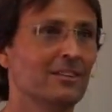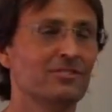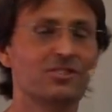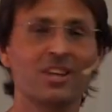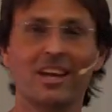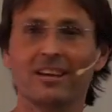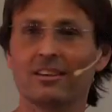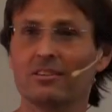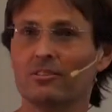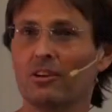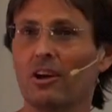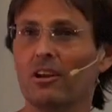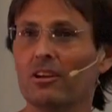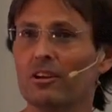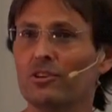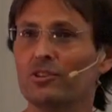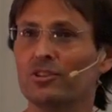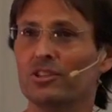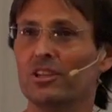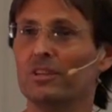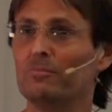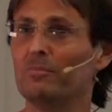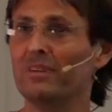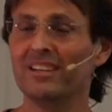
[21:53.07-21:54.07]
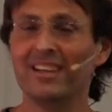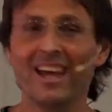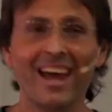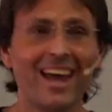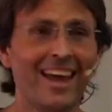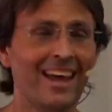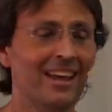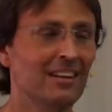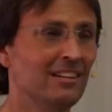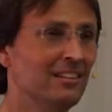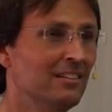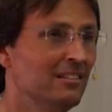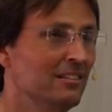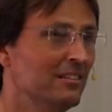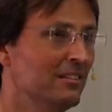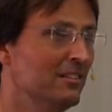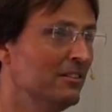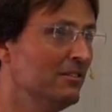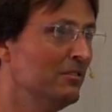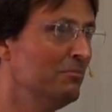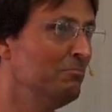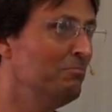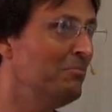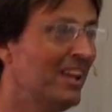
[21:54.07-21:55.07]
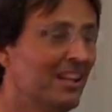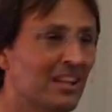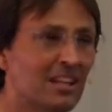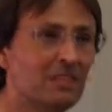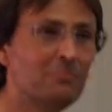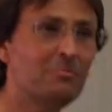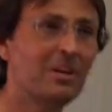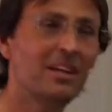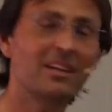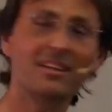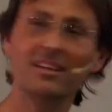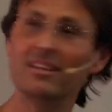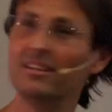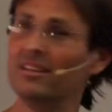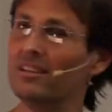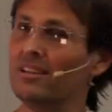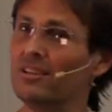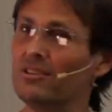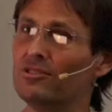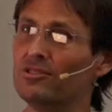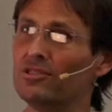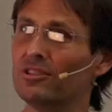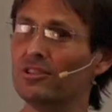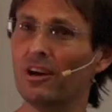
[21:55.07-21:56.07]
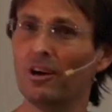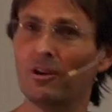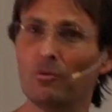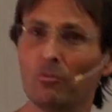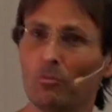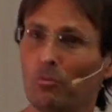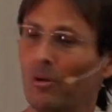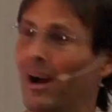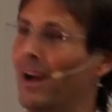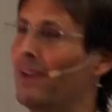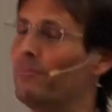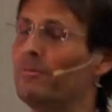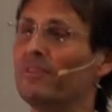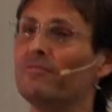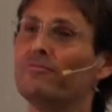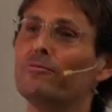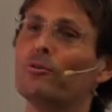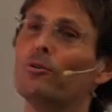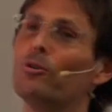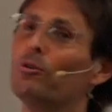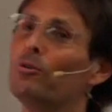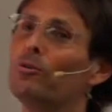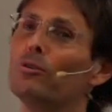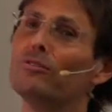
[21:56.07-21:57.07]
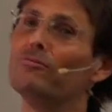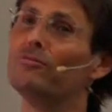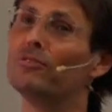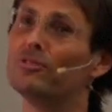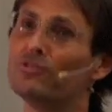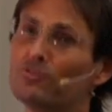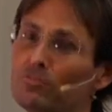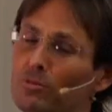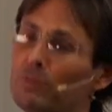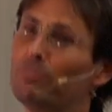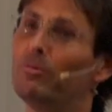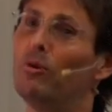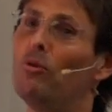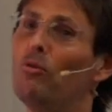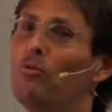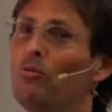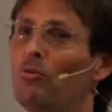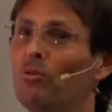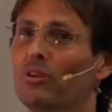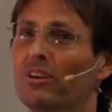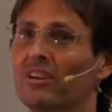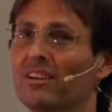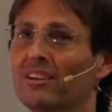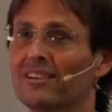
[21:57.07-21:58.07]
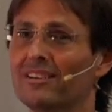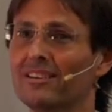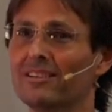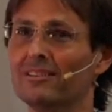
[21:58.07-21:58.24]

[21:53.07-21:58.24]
technology began many, many years ago, way before all of us were born?